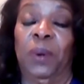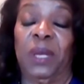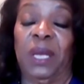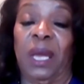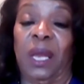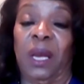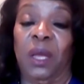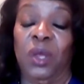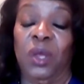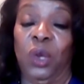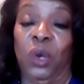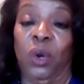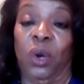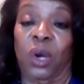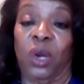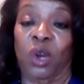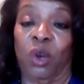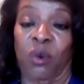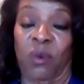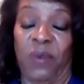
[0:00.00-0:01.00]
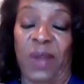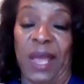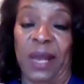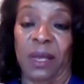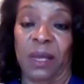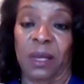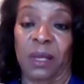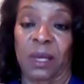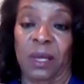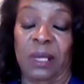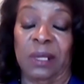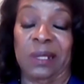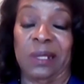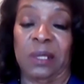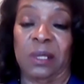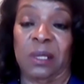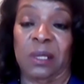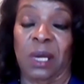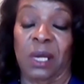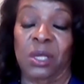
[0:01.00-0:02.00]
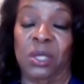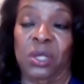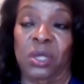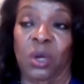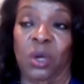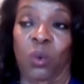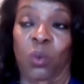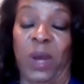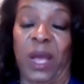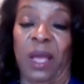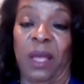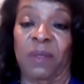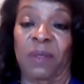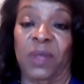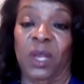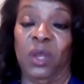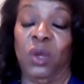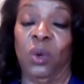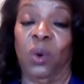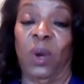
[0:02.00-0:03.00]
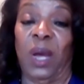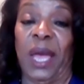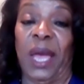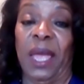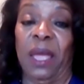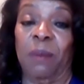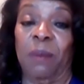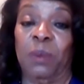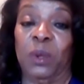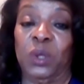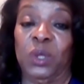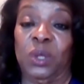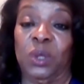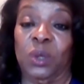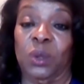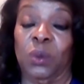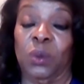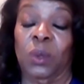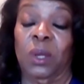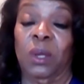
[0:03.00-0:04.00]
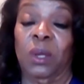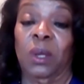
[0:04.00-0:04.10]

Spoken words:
getting your credit in such a way that you're able to